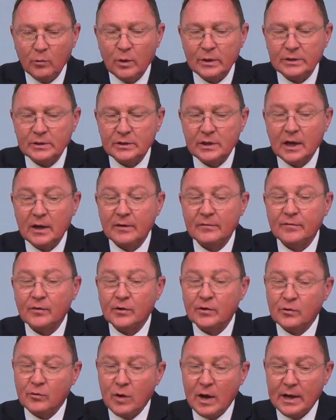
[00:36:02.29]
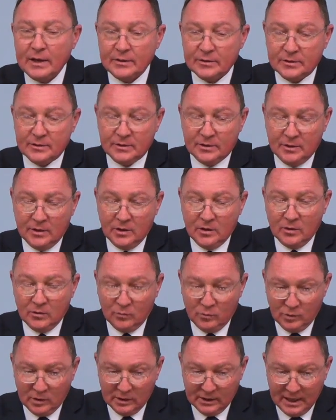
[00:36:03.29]
what's done for Christ
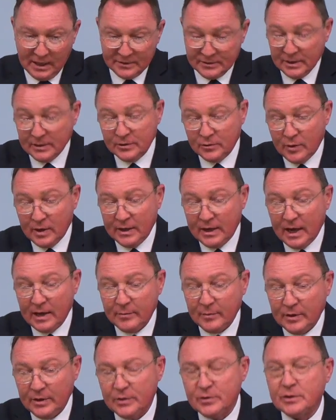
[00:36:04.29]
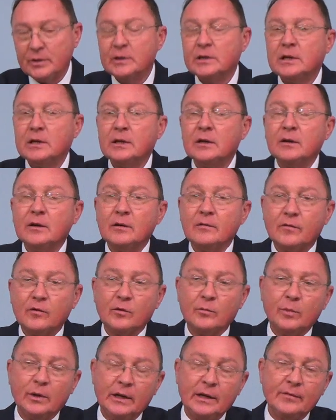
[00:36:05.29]
will last. That's great admonition for
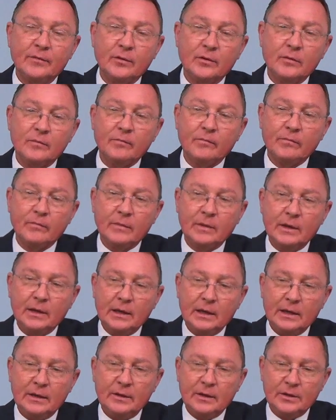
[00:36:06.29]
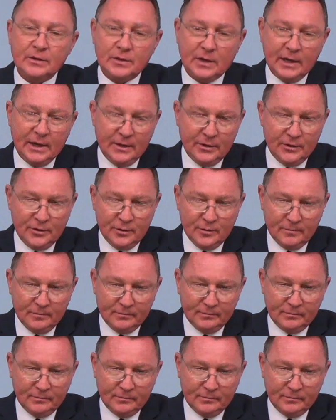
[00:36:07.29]
a believer in this age.